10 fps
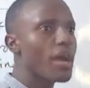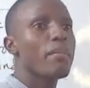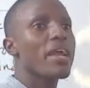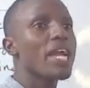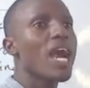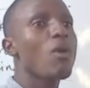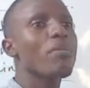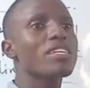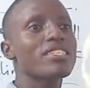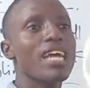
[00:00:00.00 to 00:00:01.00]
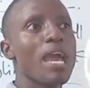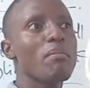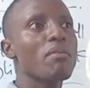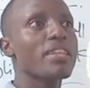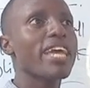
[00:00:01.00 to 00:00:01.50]
by how much time
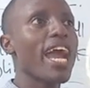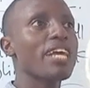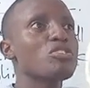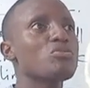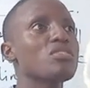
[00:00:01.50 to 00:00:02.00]
the ice